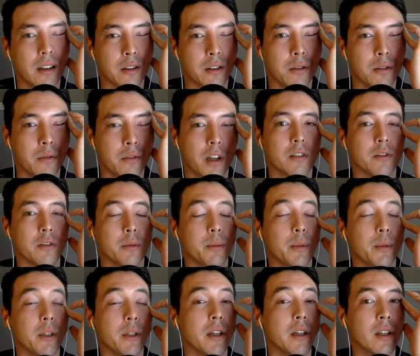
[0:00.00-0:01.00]
Like the whole philosophy
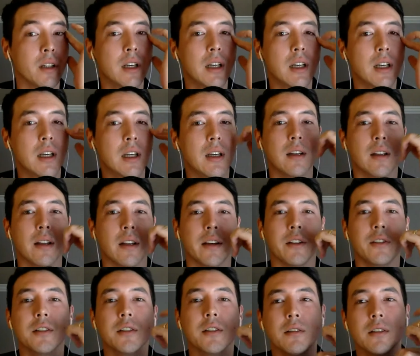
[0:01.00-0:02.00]
behind it. Like
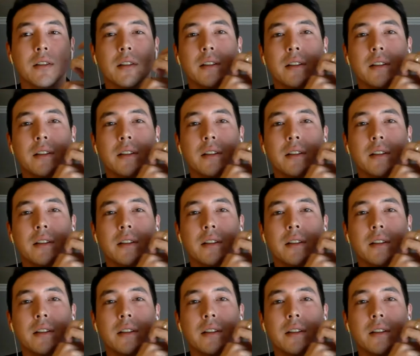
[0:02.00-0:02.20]
you just